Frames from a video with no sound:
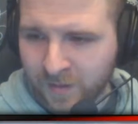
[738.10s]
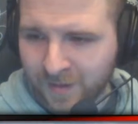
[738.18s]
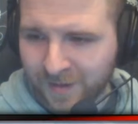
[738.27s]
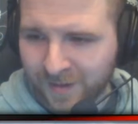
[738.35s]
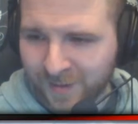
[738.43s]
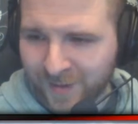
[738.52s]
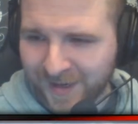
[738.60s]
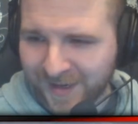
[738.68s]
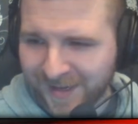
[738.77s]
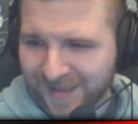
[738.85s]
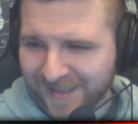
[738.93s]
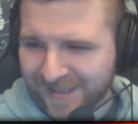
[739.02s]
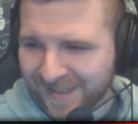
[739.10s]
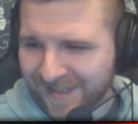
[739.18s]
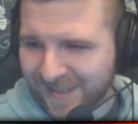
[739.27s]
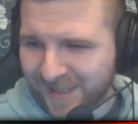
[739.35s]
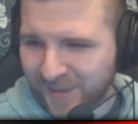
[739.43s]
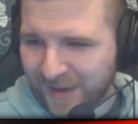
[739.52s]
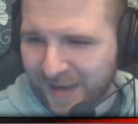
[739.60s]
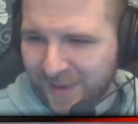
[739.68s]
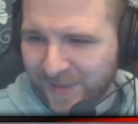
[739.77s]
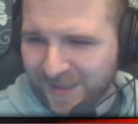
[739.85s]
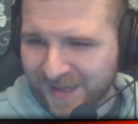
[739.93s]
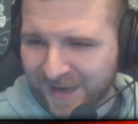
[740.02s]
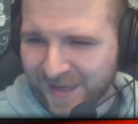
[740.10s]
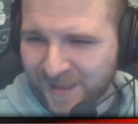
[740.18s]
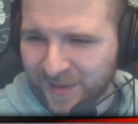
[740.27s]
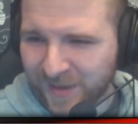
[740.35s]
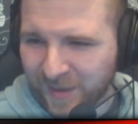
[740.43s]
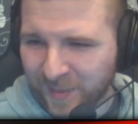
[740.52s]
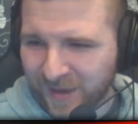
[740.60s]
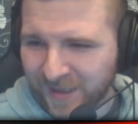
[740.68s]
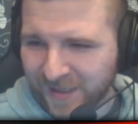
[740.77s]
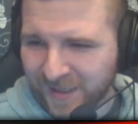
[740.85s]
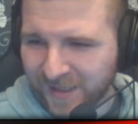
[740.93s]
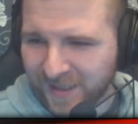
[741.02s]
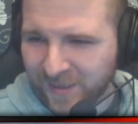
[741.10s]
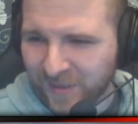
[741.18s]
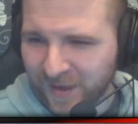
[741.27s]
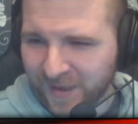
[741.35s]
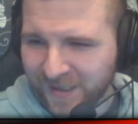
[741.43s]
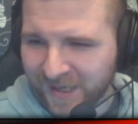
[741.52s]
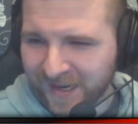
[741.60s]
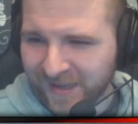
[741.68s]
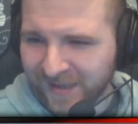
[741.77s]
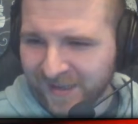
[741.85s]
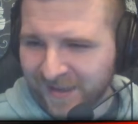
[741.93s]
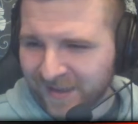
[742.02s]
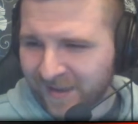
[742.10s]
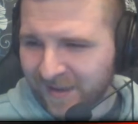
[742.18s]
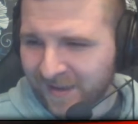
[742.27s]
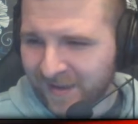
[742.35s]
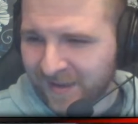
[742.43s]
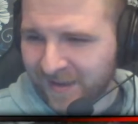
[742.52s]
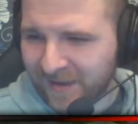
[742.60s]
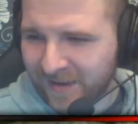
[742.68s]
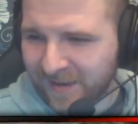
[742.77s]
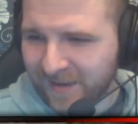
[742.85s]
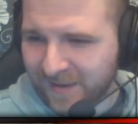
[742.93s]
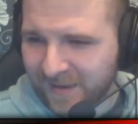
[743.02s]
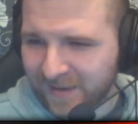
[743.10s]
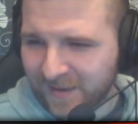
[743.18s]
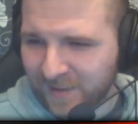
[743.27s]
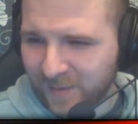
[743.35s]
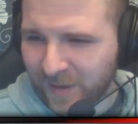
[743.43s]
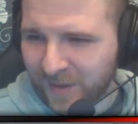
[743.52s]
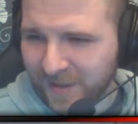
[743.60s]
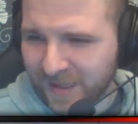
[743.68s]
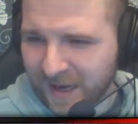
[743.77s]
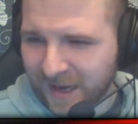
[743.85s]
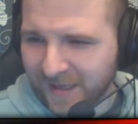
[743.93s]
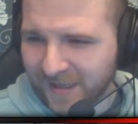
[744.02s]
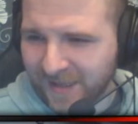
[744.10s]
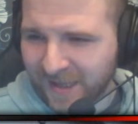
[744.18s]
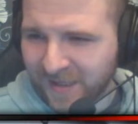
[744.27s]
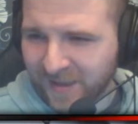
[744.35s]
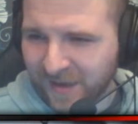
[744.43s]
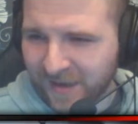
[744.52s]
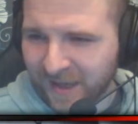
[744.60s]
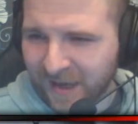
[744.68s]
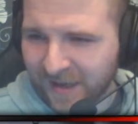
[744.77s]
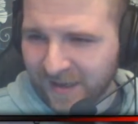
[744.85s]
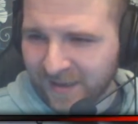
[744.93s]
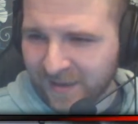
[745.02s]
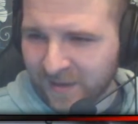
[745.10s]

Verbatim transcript: Oh my days. This is what happens, guys, when you're not paying attention to where you're sailing. I mean, this guy is literally gliding.